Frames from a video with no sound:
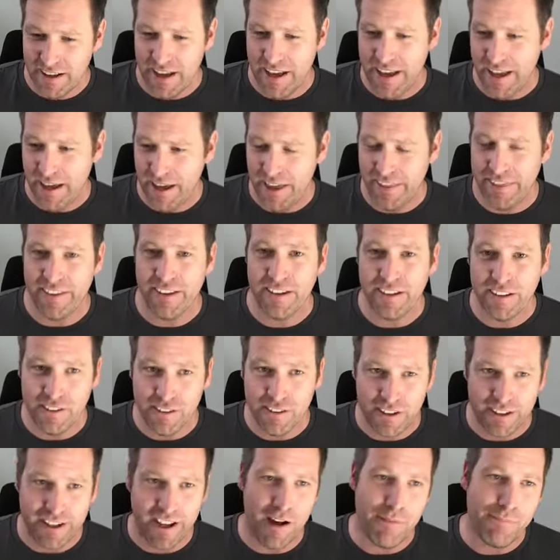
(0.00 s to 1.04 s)
Uh, I think you're
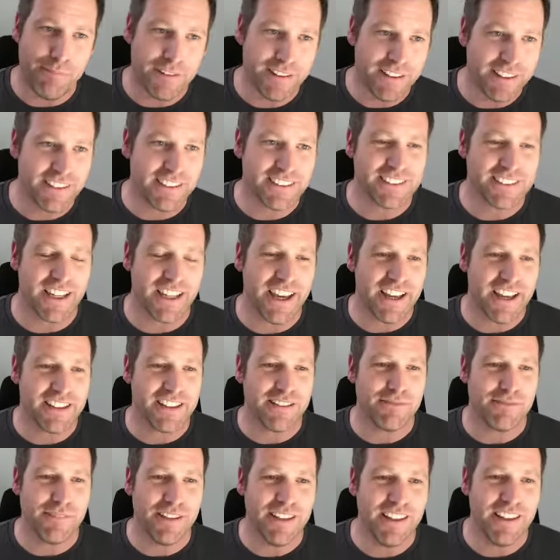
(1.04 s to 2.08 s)
a couple of years ahead
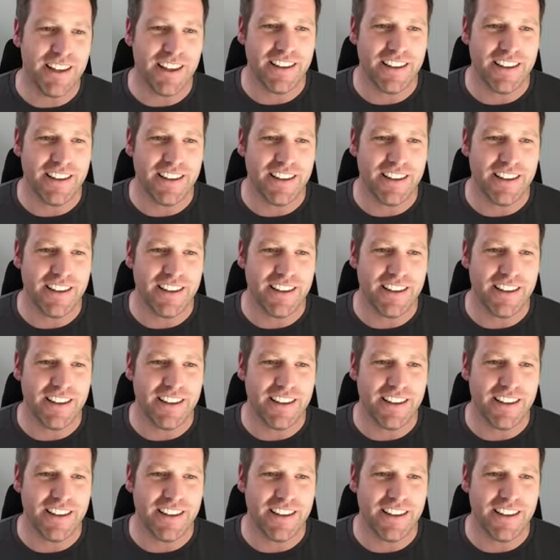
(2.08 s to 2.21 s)
of me.